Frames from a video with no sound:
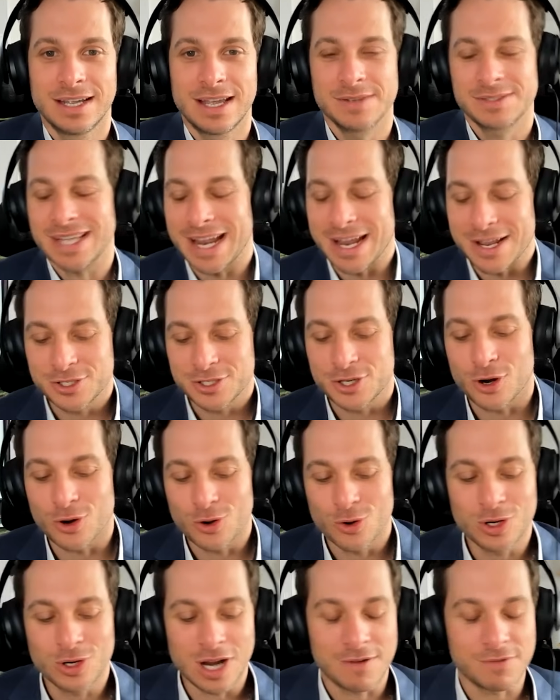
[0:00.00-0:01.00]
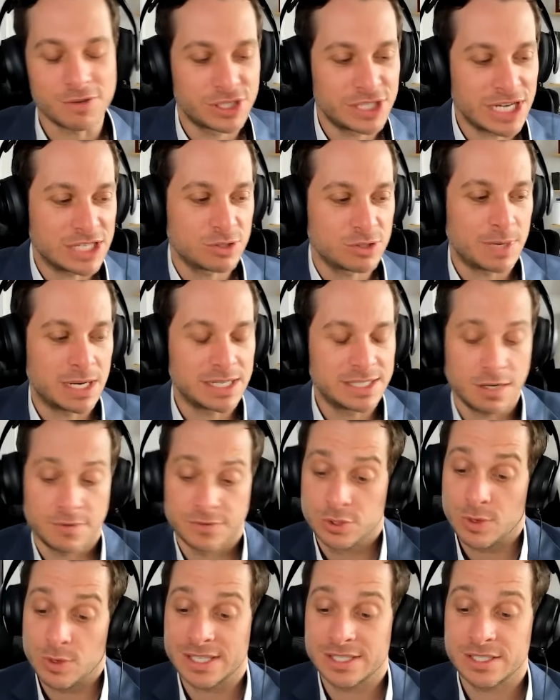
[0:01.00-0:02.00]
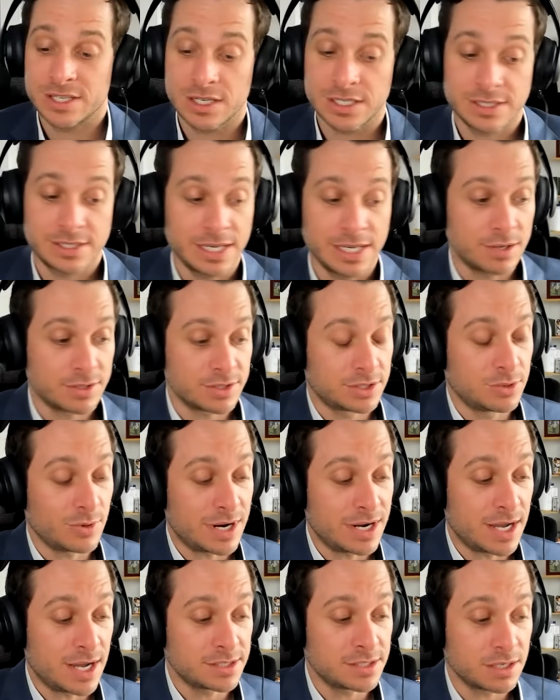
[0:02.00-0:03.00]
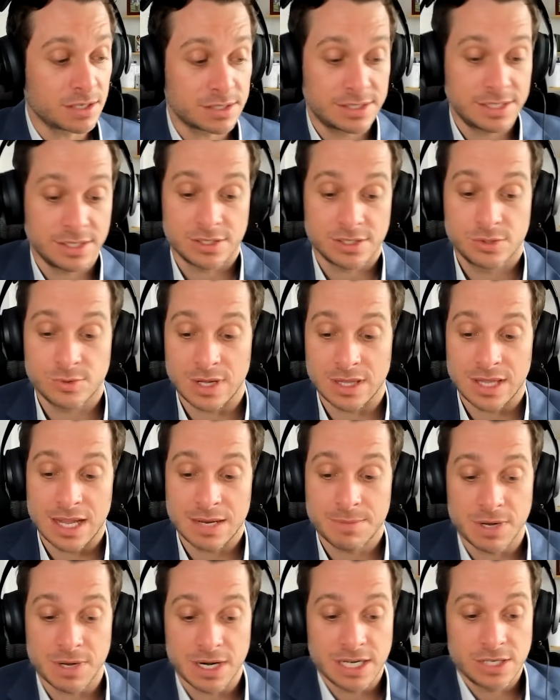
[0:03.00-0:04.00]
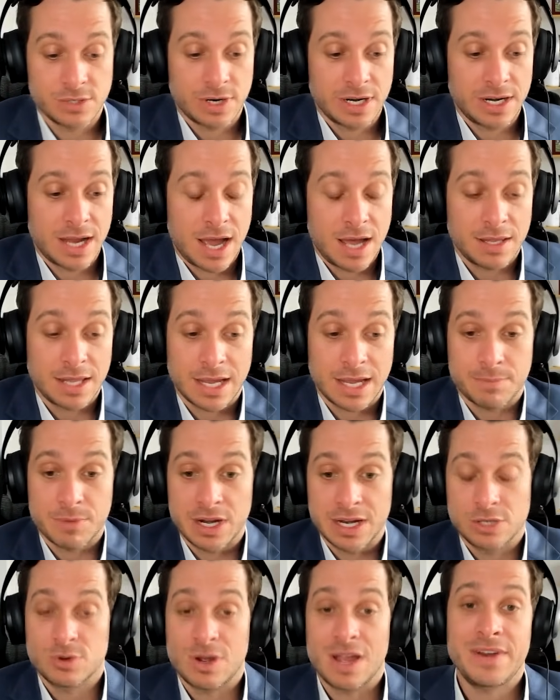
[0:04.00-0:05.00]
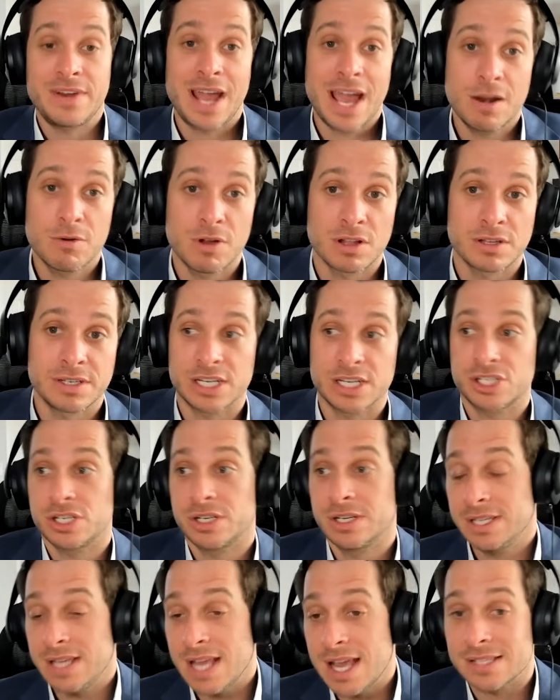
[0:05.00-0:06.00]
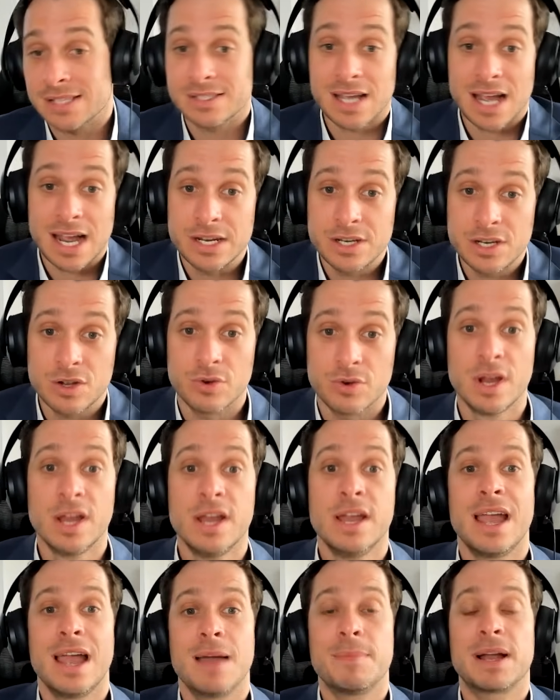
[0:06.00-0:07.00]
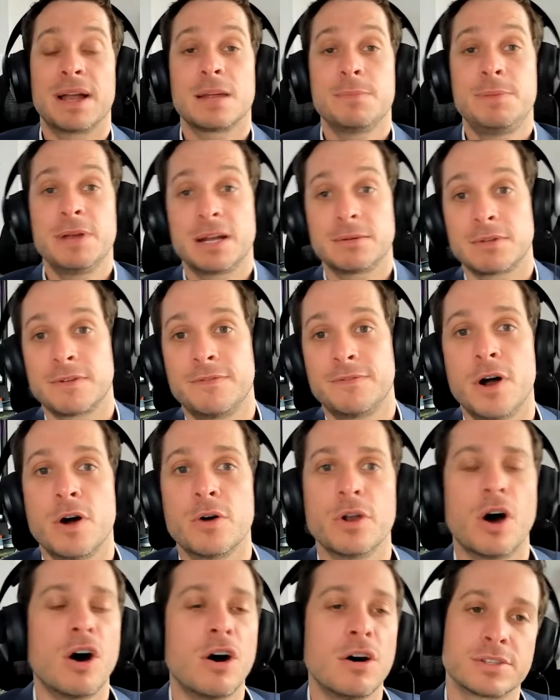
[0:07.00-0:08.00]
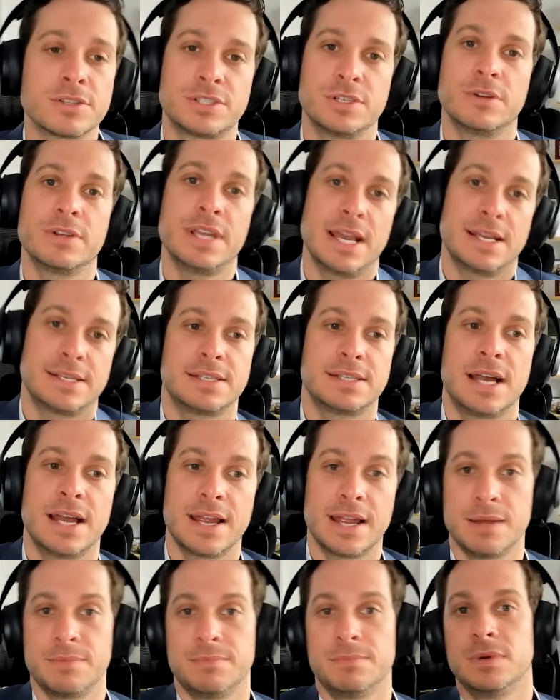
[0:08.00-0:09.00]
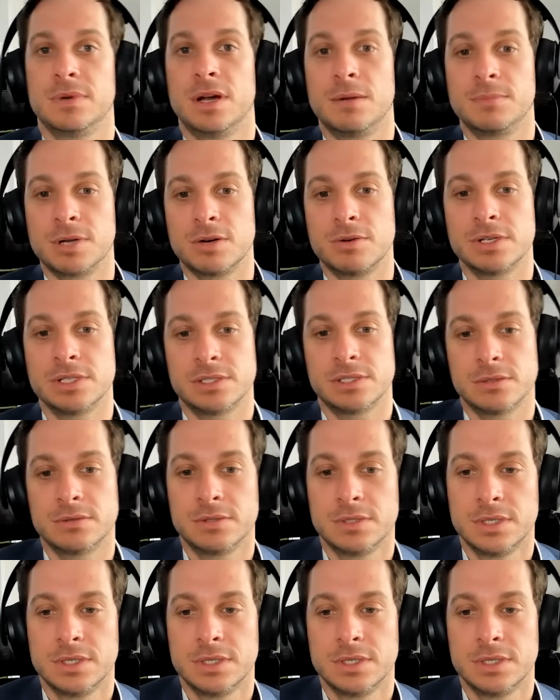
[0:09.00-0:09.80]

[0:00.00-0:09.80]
Is that internal conversation with myself. Do I suck at sales? Do I not suck at sales? Do I like money? Do I not like money? Do I have an Adderall addiction? Yes, I do. Am I going to pick up the phone? Also, yes, I am. I'm going to.